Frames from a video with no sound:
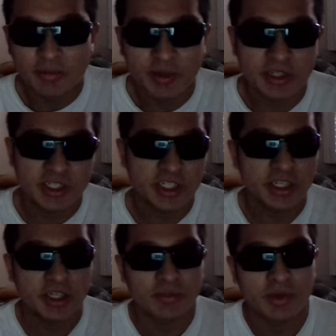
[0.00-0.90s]
but
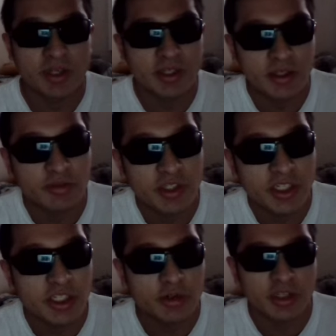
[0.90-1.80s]
we
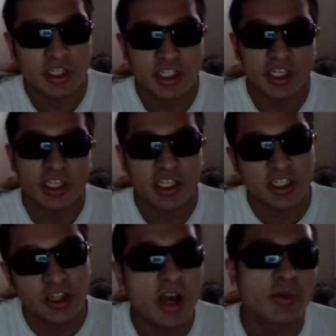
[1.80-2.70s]
see to it that Chika
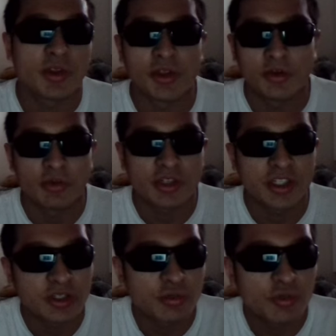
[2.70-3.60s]
gets along with her,
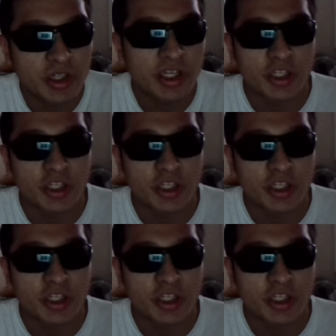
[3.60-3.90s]
which is really